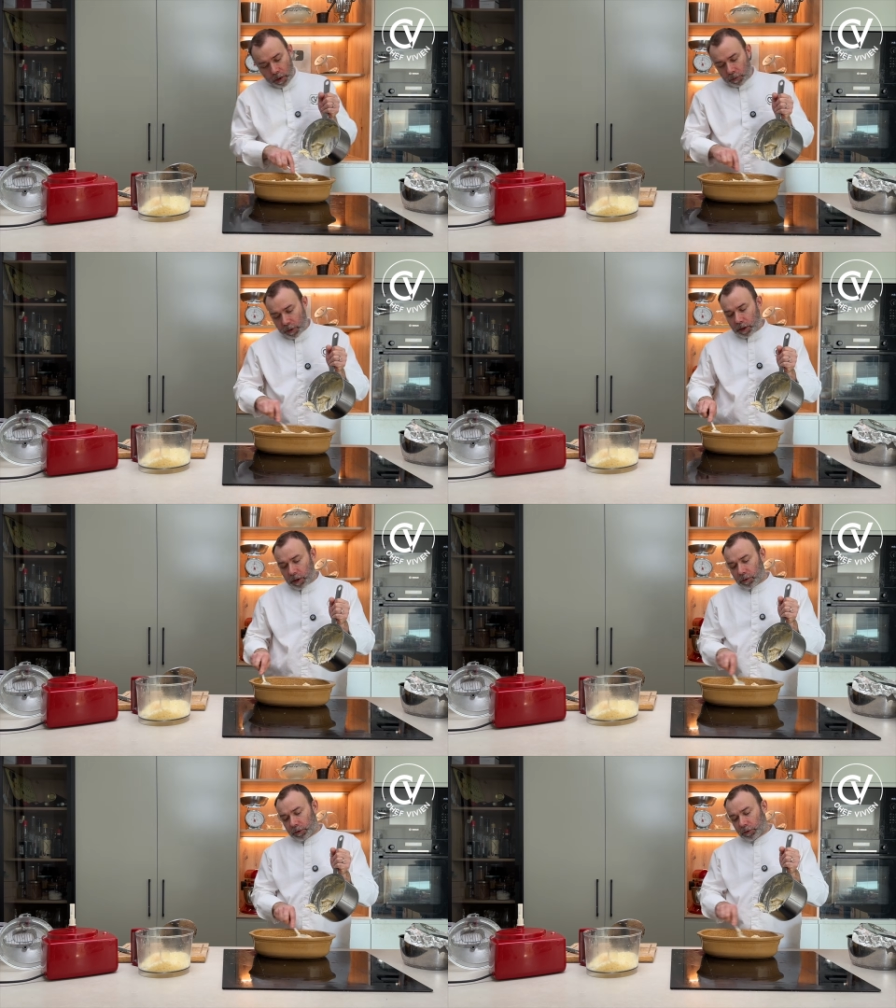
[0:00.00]
Voilà,
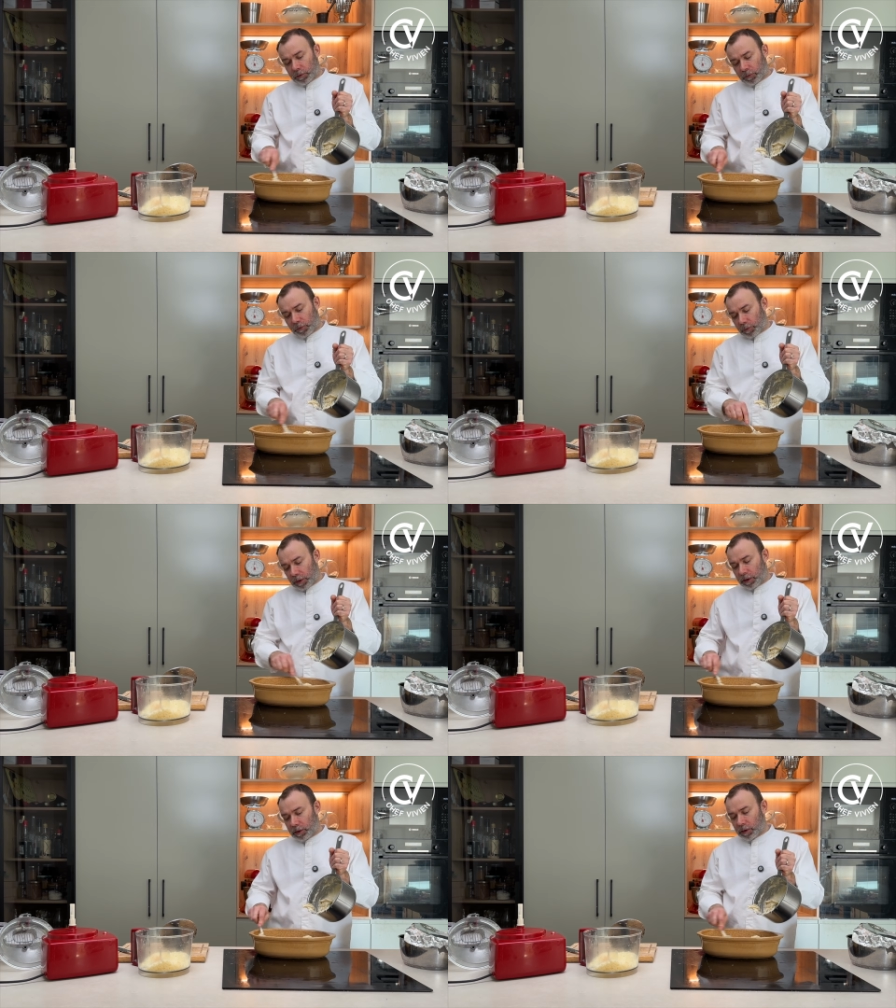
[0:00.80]
alors it's a
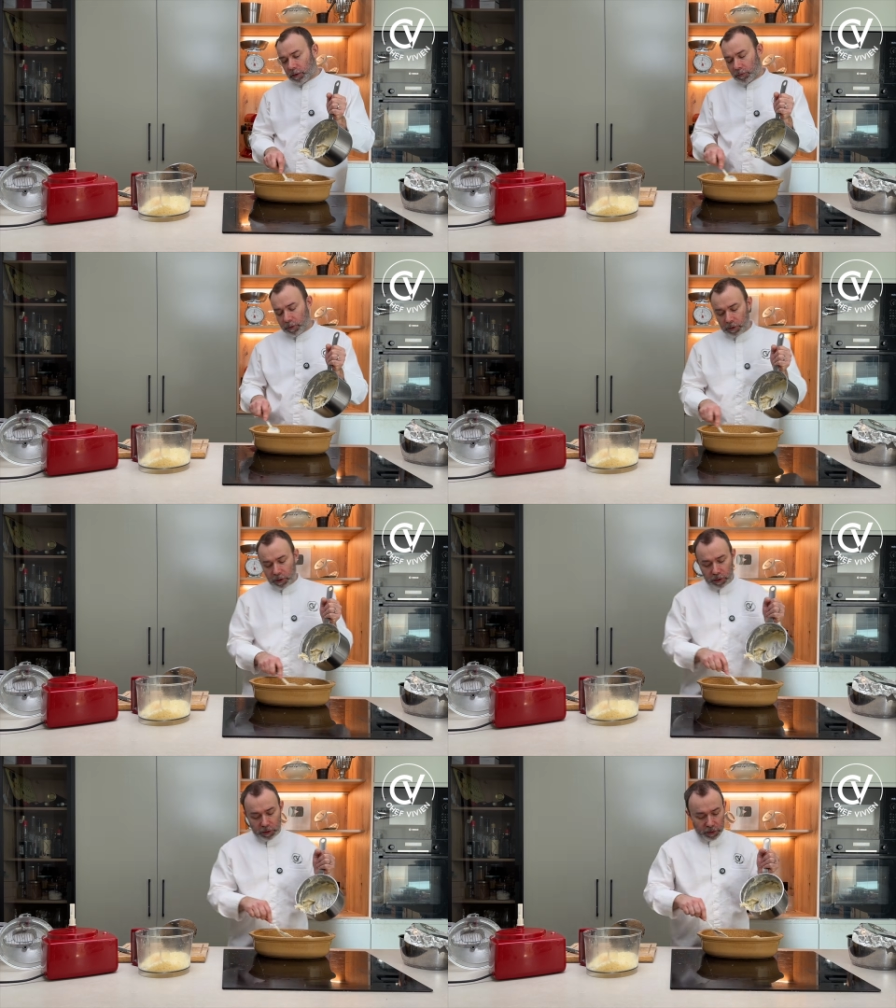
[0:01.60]

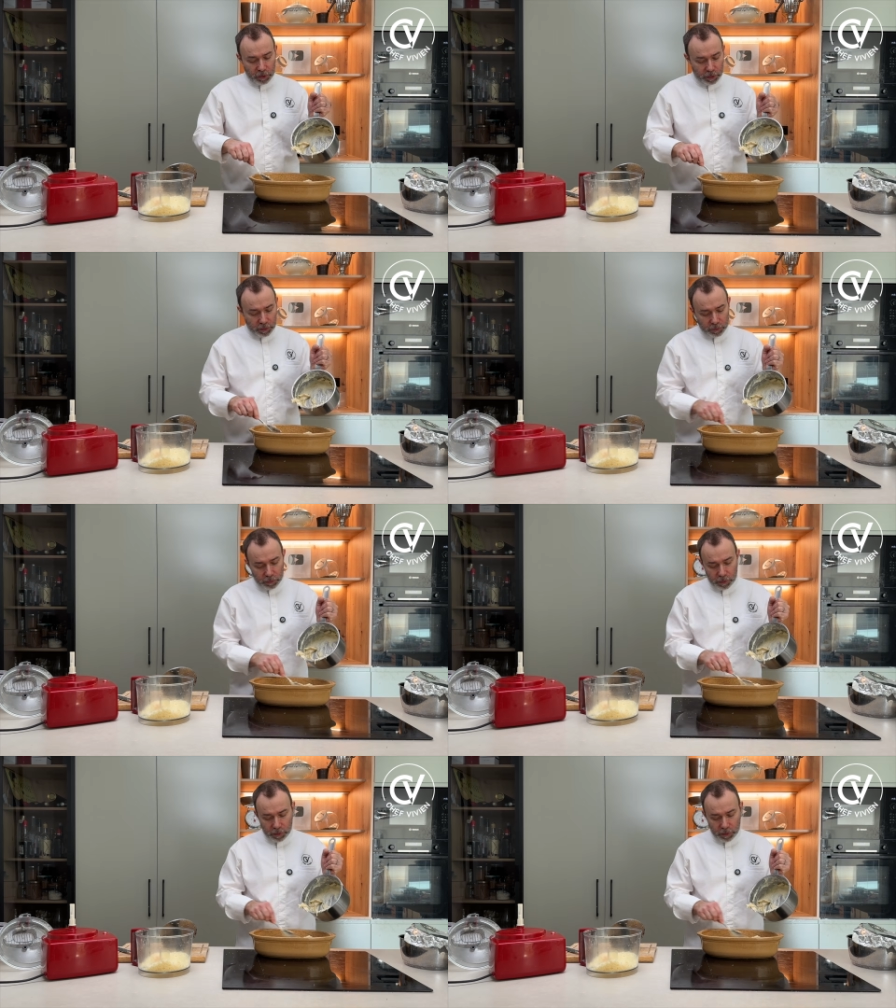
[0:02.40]
familial dish, so